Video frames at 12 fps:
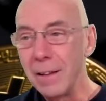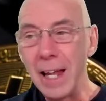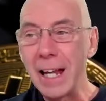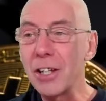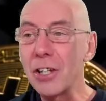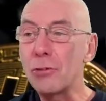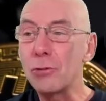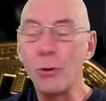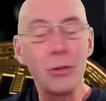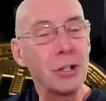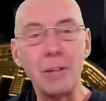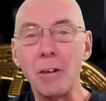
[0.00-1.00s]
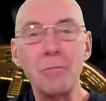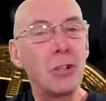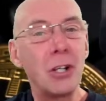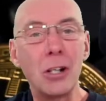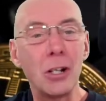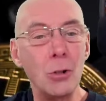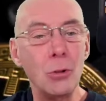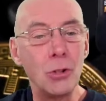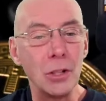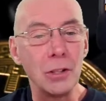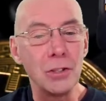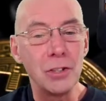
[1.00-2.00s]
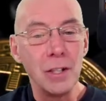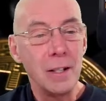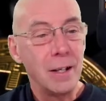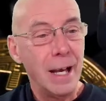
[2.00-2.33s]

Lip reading: they're going to draw their own conclusions.